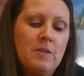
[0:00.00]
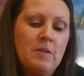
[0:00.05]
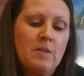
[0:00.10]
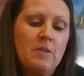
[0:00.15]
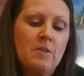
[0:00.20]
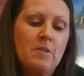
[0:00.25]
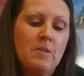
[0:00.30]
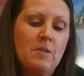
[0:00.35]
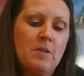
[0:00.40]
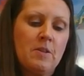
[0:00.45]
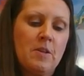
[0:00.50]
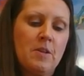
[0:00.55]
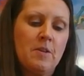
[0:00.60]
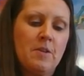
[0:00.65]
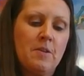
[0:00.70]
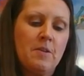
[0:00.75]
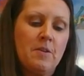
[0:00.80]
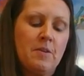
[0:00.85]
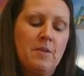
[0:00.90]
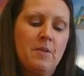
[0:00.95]

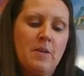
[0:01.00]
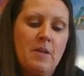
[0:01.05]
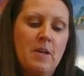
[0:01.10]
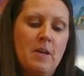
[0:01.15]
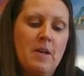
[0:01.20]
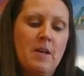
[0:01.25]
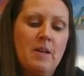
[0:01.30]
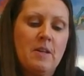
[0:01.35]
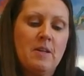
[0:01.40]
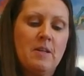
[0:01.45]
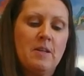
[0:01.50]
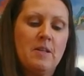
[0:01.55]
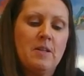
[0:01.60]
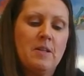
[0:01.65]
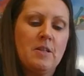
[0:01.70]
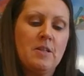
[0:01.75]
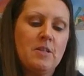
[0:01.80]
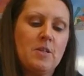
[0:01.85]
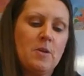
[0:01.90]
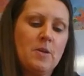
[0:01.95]
So, okay.
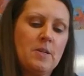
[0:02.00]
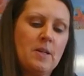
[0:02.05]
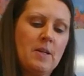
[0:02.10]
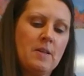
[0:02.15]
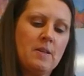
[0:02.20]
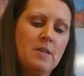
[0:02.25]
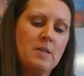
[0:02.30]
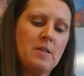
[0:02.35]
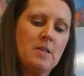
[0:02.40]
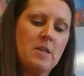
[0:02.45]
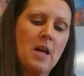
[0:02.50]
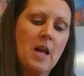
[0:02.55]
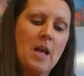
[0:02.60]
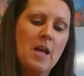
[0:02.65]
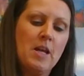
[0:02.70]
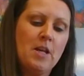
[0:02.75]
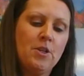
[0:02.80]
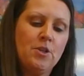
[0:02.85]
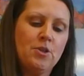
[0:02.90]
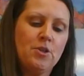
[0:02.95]
So it's at the
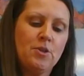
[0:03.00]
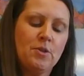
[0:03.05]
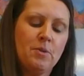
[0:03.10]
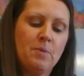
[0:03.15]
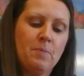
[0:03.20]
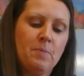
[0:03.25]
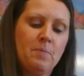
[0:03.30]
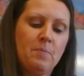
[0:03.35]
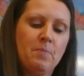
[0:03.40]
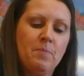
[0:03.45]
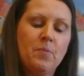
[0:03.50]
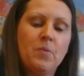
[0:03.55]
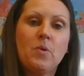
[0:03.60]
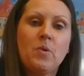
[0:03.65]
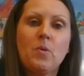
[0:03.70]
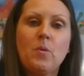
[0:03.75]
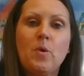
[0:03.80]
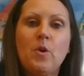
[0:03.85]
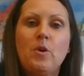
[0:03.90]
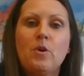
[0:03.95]
stage
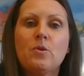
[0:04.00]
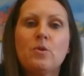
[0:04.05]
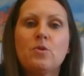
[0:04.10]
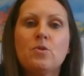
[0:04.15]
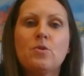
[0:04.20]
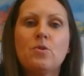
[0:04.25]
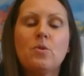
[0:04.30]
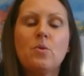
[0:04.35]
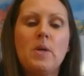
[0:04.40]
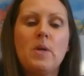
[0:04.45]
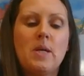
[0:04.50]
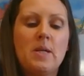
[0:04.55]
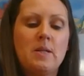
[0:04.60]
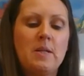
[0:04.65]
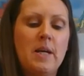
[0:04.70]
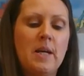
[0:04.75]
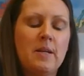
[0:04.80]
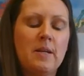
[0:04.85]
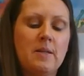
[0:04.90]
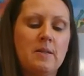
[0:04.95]
where you can squeeze
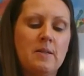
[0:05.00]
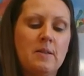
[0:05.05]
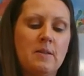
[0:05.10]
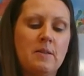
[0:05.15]
it